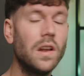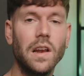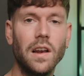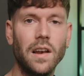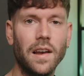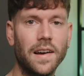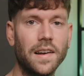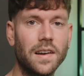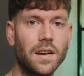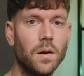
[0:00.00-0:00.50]

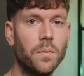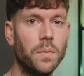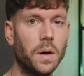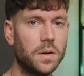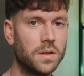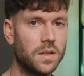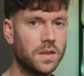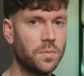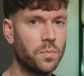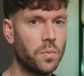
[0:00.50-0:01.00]
really like
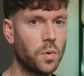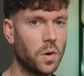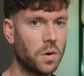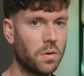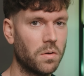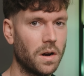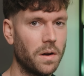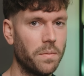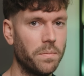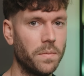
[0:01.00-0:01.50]
about this
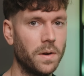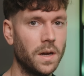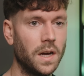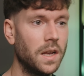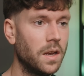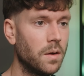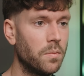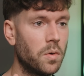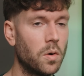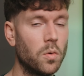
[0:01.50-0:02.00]
program.
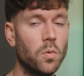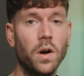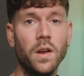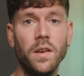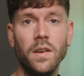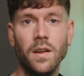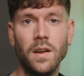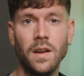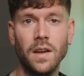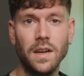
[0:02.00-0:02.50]
And number
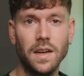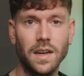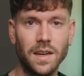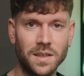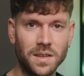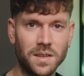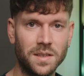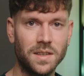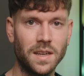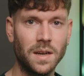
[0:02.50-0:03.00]
one
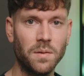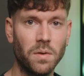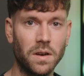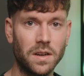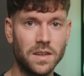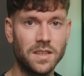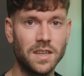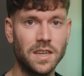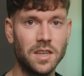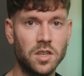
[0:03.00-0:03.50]
is the
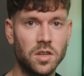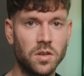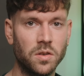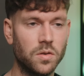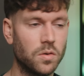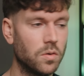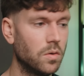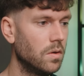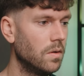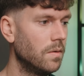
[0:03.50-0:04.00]

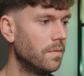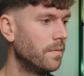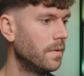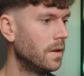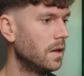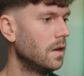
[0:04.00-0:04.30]
stabilization tool.